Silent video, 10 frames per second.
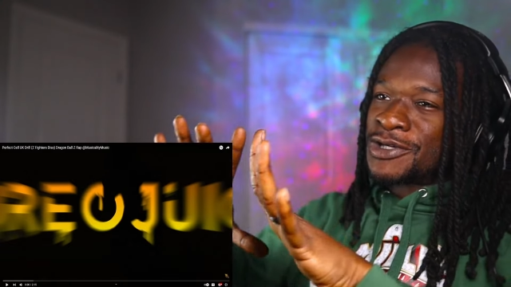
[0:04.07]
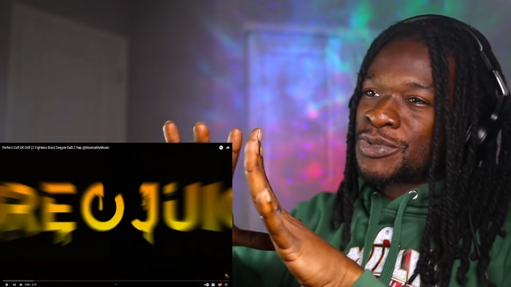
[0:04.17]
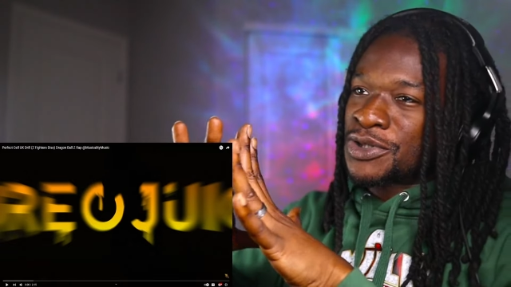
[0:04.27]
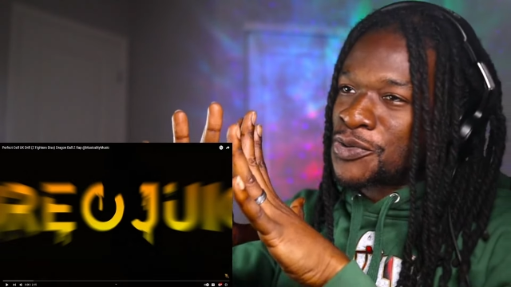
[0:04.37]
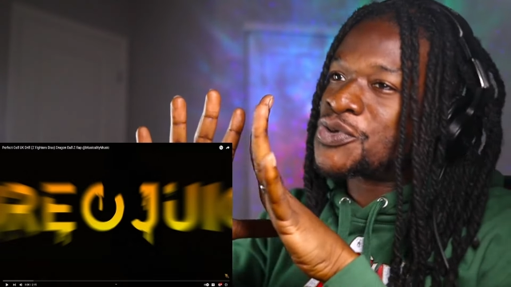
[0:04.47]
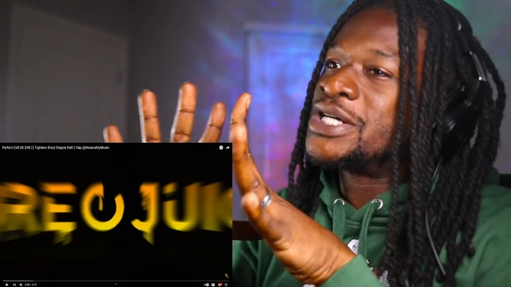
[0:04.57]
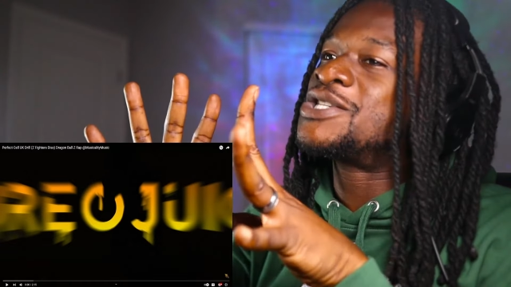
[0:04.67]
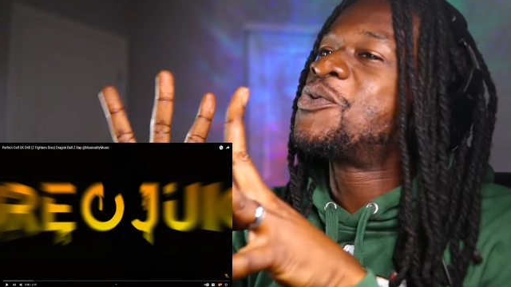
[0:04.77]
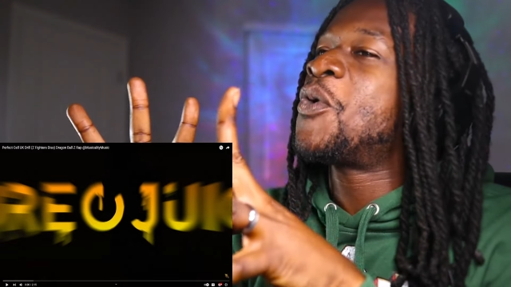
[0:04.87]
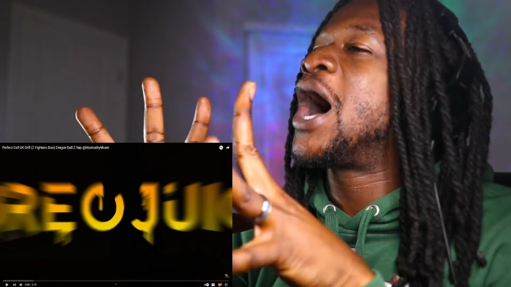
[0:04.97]
but the
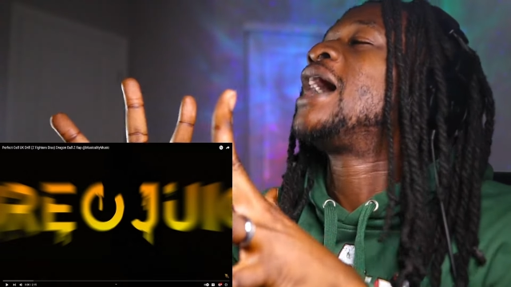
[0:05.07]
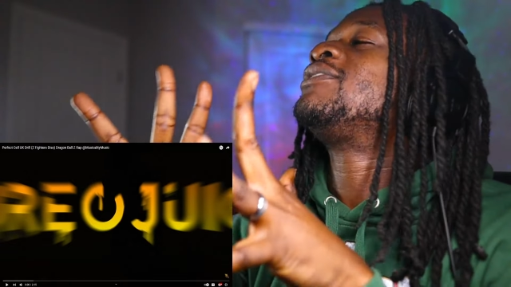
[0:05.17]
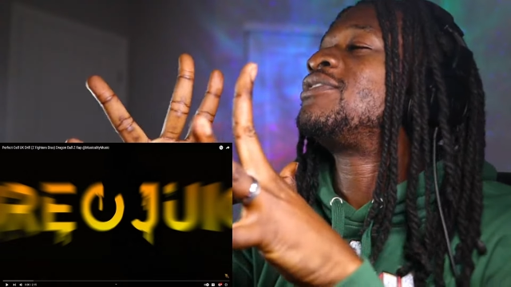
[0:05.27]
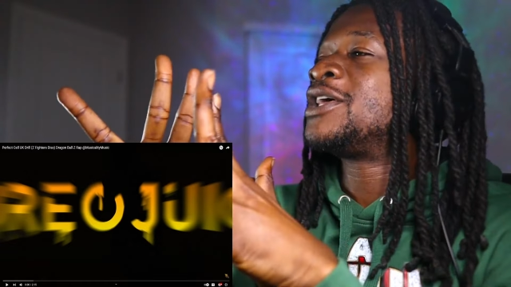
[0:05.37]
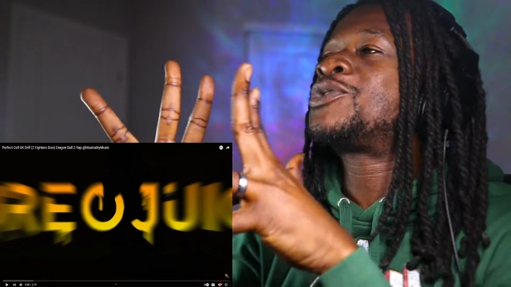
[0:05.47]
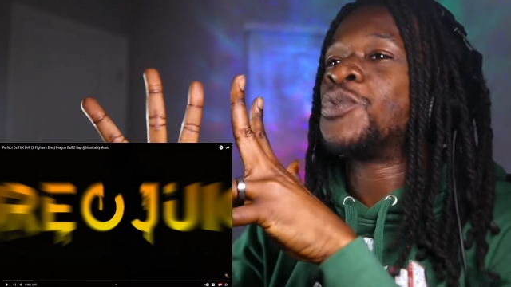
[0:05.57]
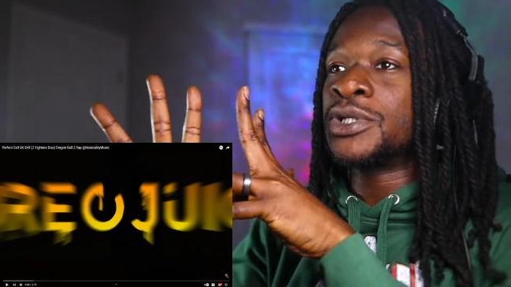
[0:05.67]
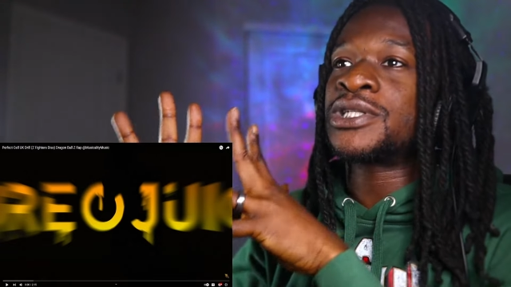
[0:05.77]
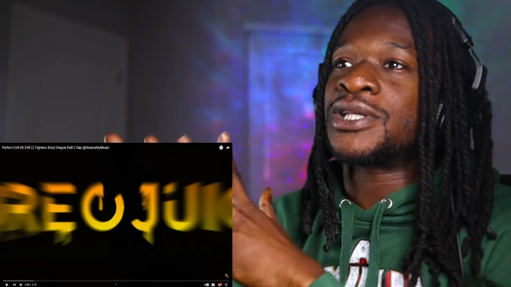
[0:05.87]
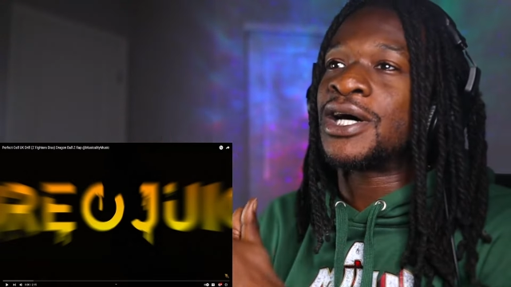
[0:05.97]
reason why this one
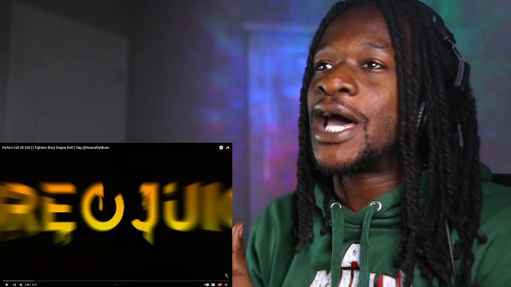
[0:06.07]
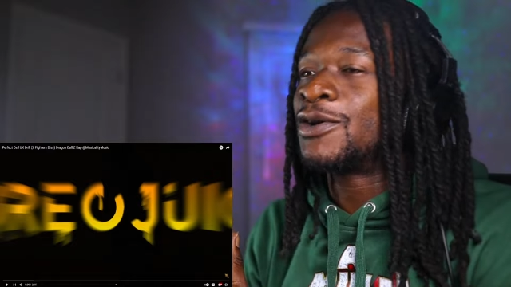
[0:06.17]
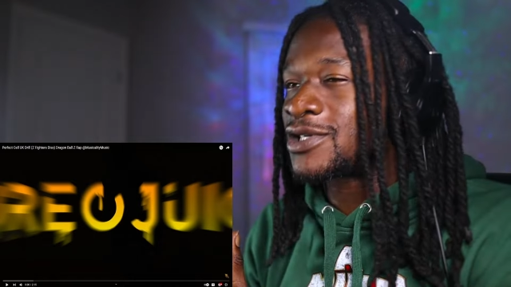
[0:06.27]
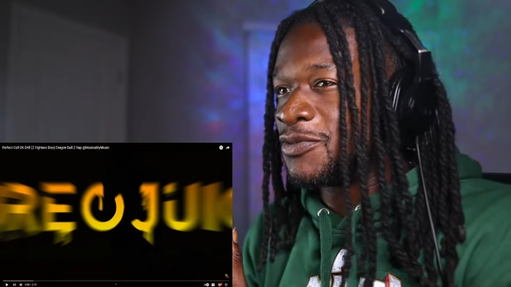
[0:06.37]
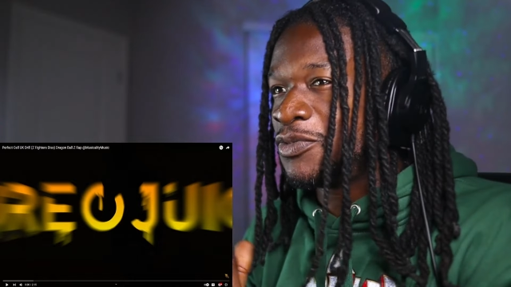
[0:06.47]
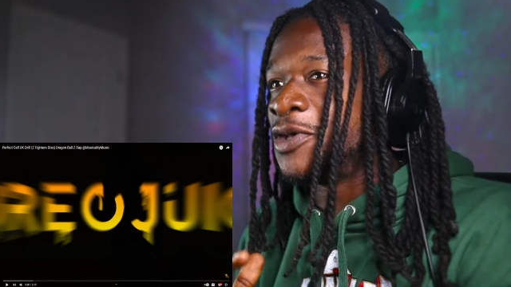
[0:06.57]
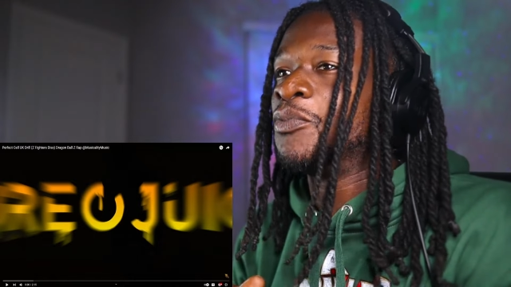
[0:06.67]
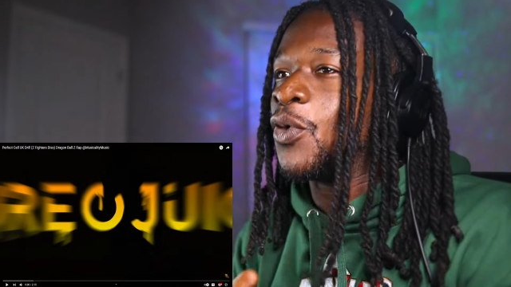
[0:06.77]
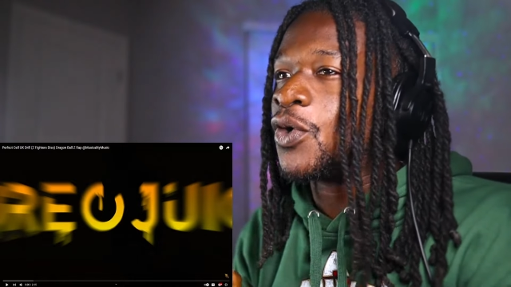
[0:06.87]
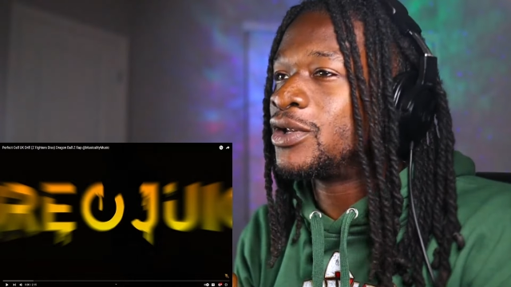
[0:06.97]
stuck out to me
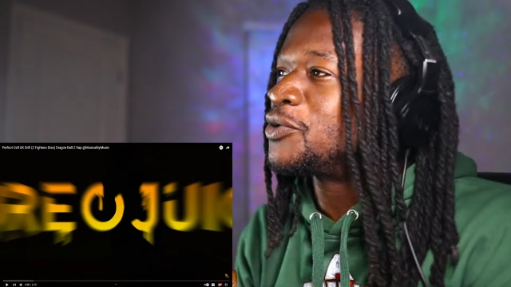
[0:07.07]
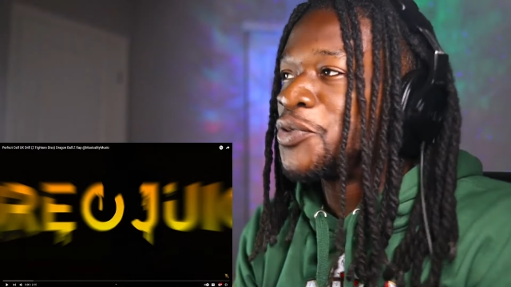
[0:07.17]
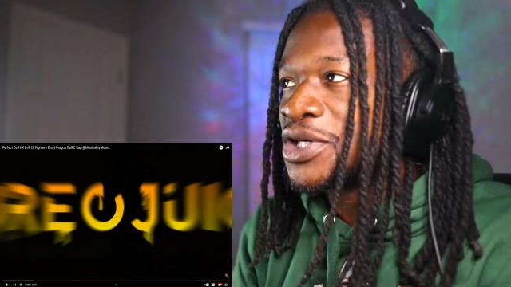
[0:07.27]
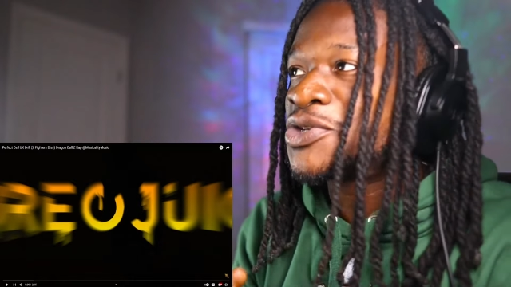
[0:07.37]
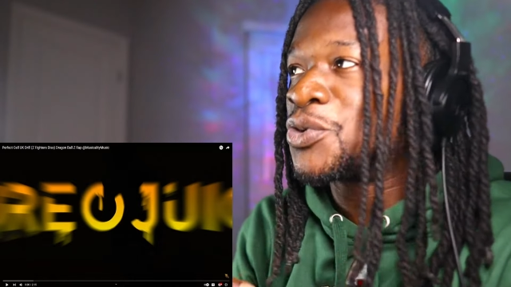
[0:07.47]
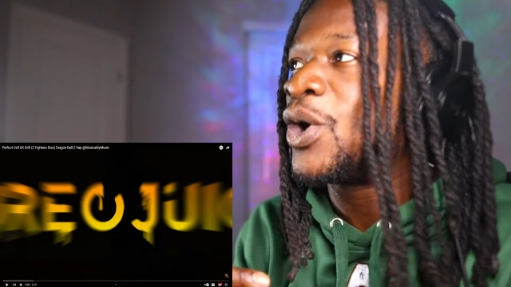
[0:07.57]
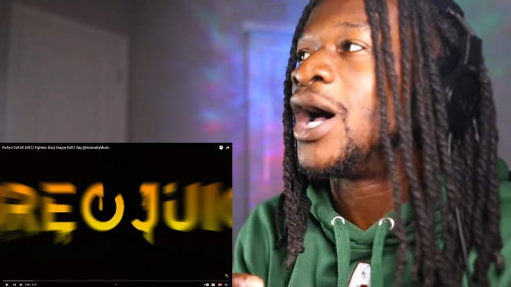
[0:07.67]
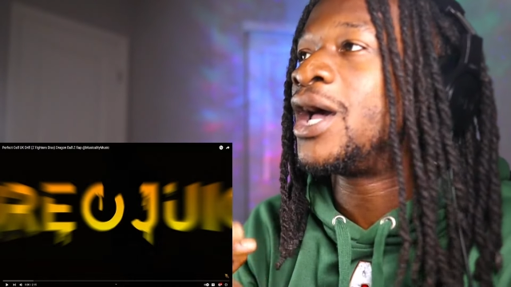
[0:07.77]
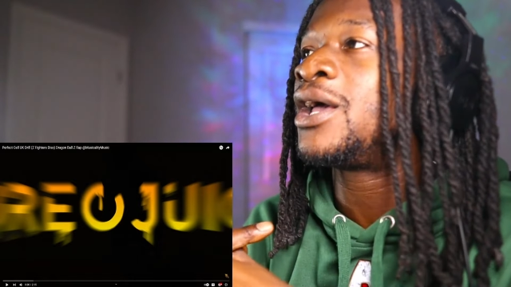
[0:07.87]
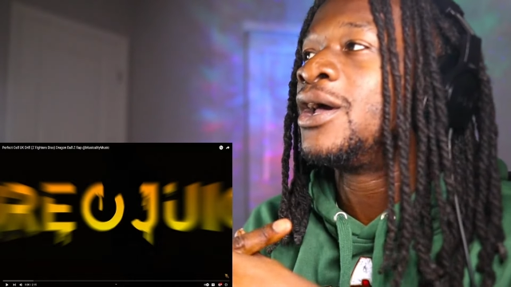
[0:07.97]
more, and the reason
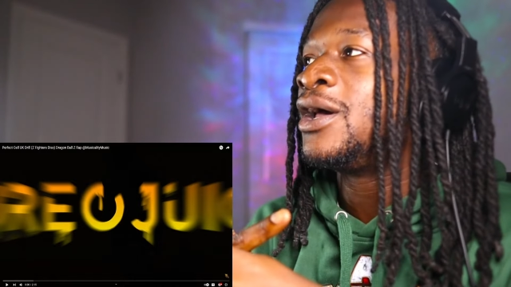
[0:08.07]
why,